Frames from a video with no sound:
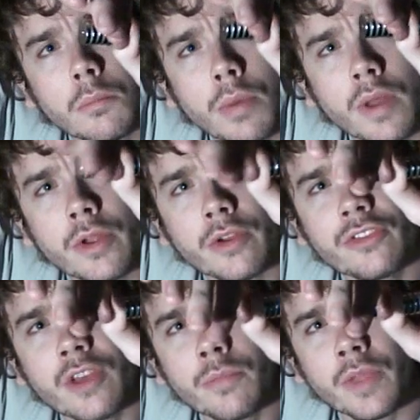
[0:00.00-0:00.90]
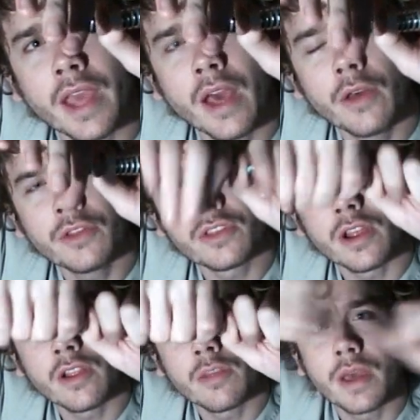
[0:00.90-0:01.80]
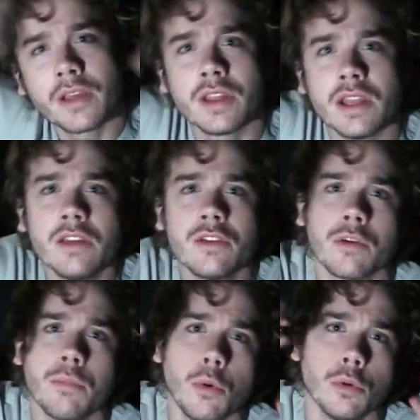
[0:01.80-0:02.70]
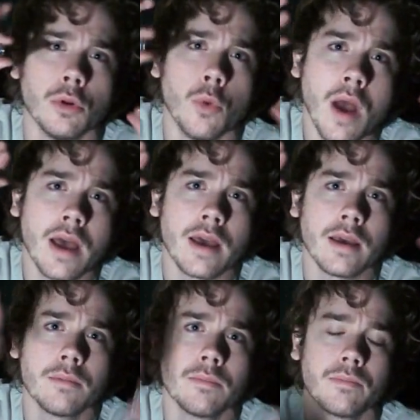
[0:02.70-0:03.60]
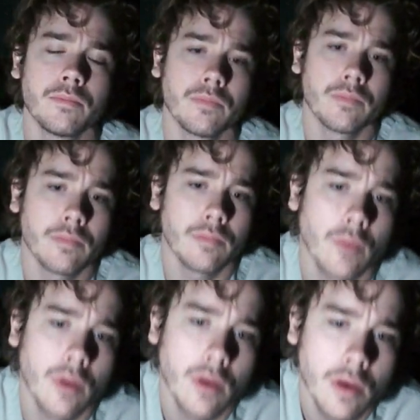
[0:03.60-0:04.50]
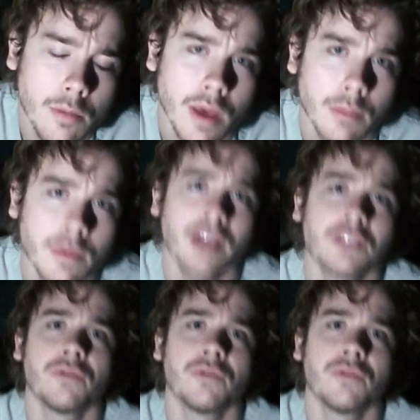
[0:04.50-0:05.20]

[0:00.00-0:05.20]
but there's something else there that makes it easier to pull away. Maybe that's